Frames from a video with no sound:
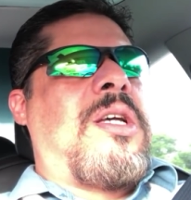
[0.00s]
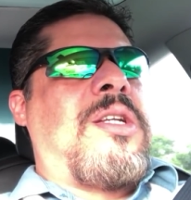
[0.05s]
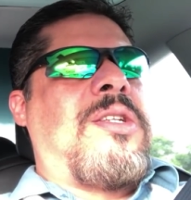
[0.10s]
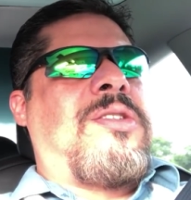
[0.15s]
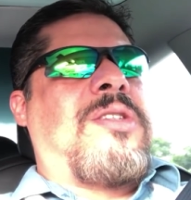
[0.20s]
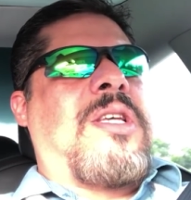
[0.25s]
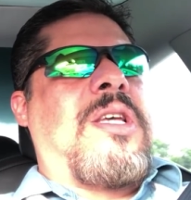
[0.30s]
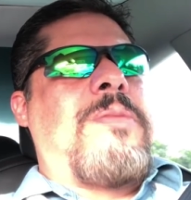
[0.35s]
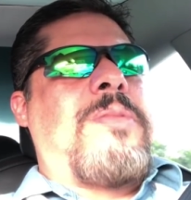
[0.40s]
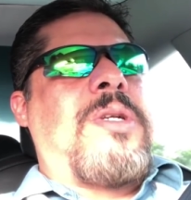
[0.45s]

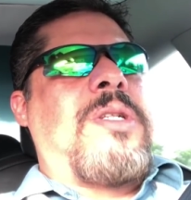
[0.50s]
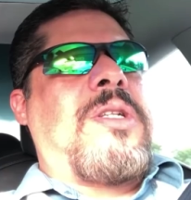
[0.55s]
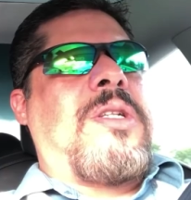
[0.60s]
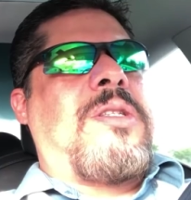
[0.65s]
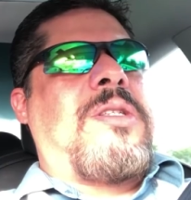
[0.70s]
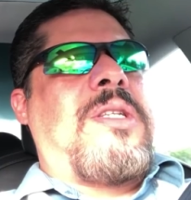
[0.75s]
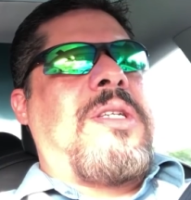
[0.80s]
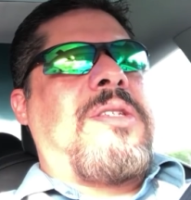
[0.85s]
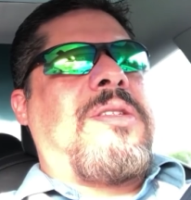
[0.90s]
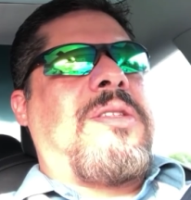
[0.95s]
It's keeping the
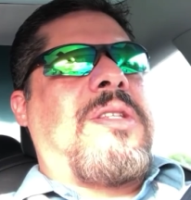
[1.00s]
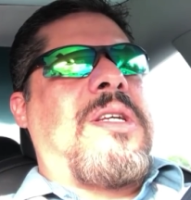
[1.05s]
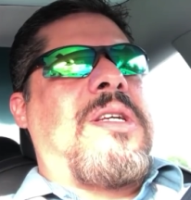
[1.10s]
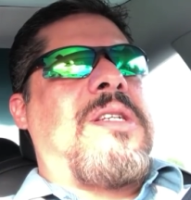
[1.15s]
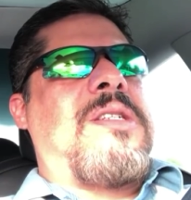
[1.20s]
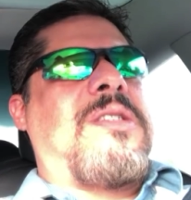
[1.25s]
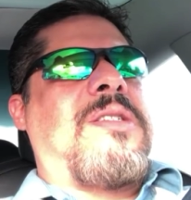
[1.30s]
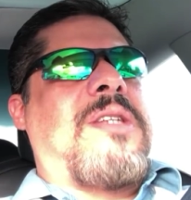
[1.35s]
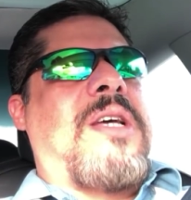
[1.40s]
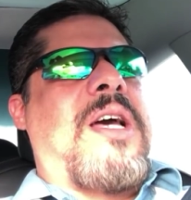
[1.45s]

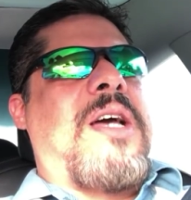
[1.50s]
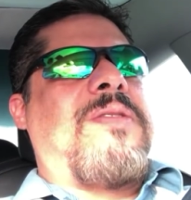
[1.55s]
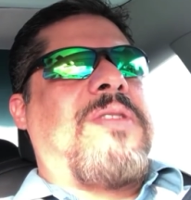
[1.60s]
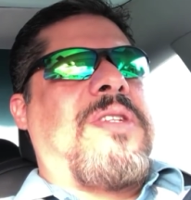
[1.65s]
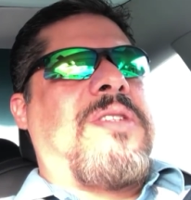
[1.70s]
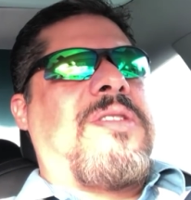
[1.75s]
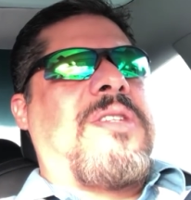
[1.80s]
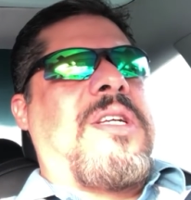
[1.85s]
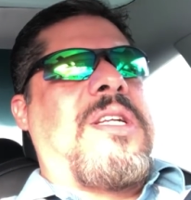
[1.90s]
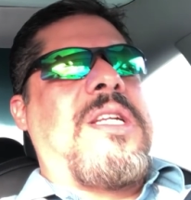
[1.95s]
distance. I have
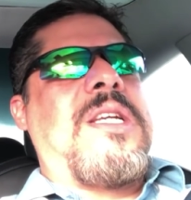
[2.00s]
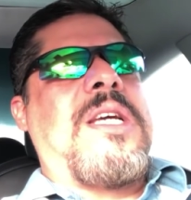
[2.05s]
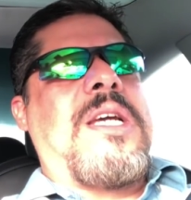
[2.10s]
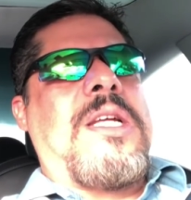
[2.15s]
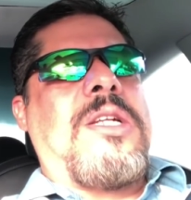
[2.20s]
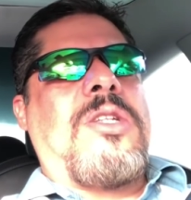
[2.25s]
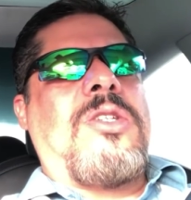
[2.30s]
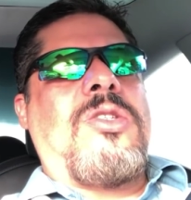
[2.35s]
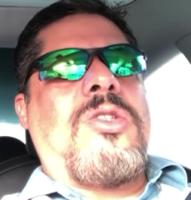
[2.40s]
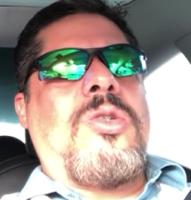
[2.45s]
the setting
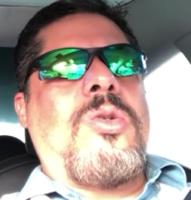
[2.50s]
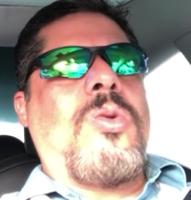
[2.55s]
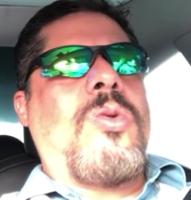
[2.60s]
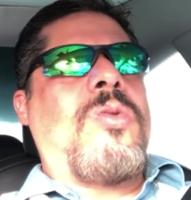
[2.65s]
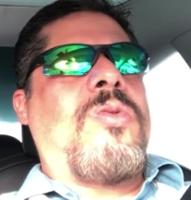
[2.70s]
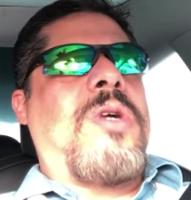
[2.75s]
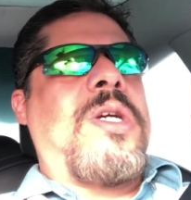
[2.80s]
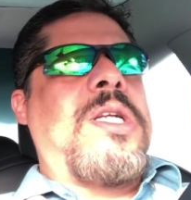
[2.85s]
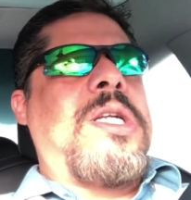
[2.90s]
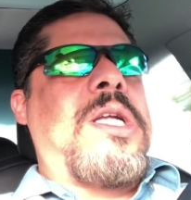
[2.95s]
at
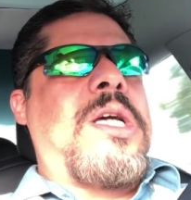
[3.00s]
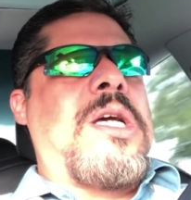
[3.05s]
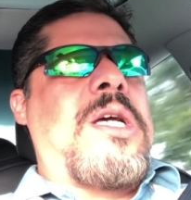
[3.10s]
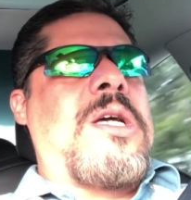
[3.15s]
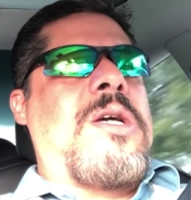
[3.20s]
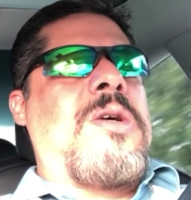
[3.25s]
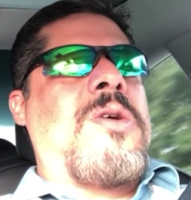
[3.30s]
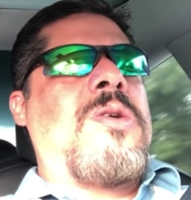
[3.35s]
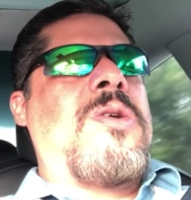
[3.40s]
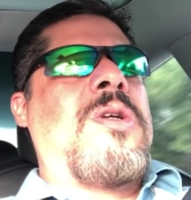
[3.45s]
2 right
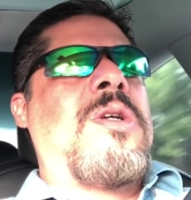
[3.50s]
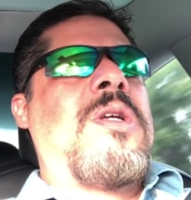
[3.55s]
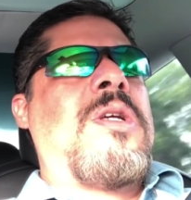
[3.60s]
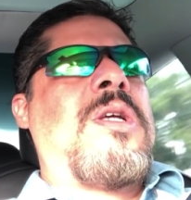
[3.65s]
now.